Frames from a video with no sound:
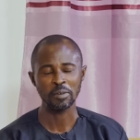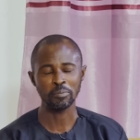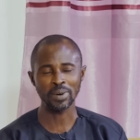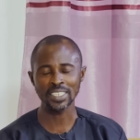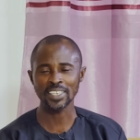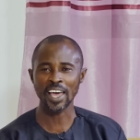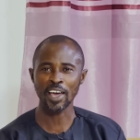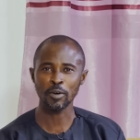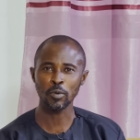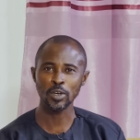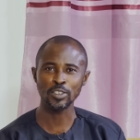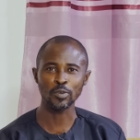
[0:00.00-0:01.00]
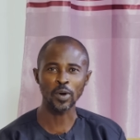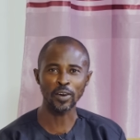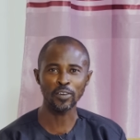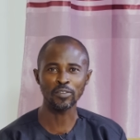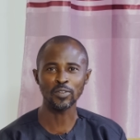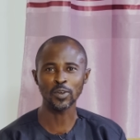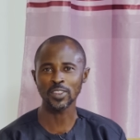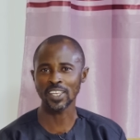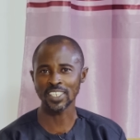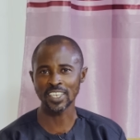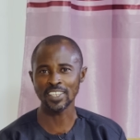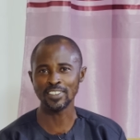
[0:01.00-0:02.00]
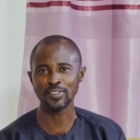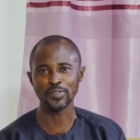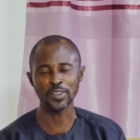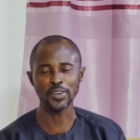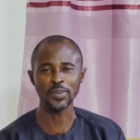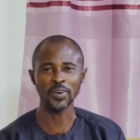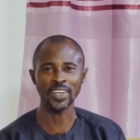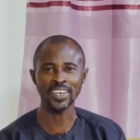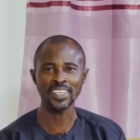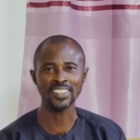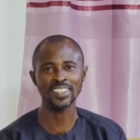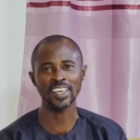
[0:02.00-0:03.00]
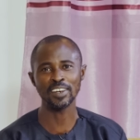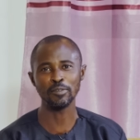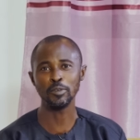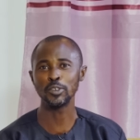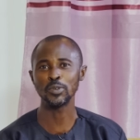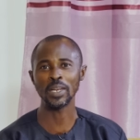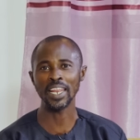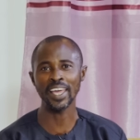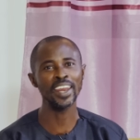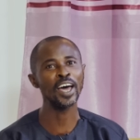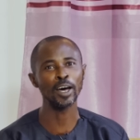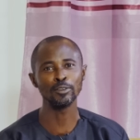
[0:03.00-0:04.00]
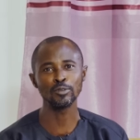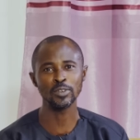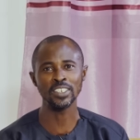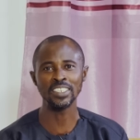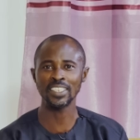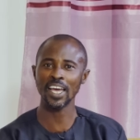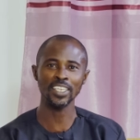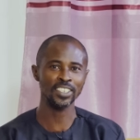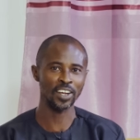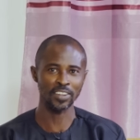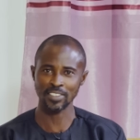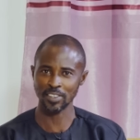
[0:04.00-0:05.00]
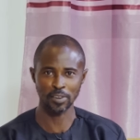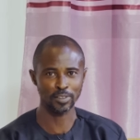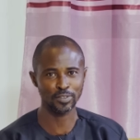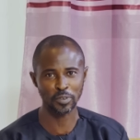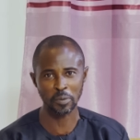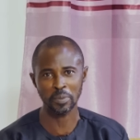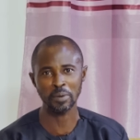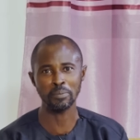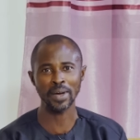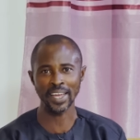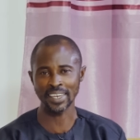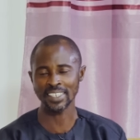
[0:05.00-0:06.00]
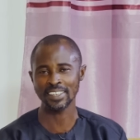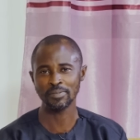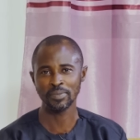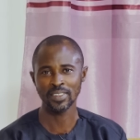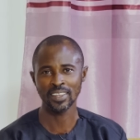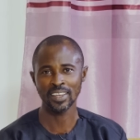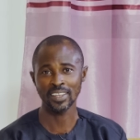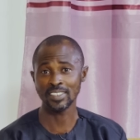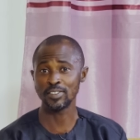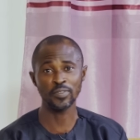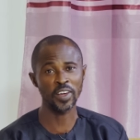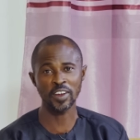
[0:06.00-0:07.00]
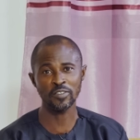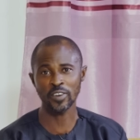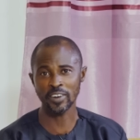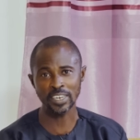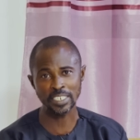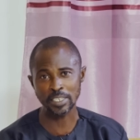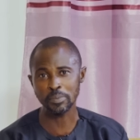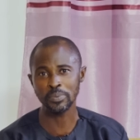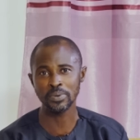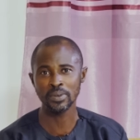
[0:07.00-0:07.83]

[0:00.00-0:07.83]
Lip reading: But I watched one of Dr. Jan's video and he said we should learn how to detach ourselves from the mind. It's very, very deep.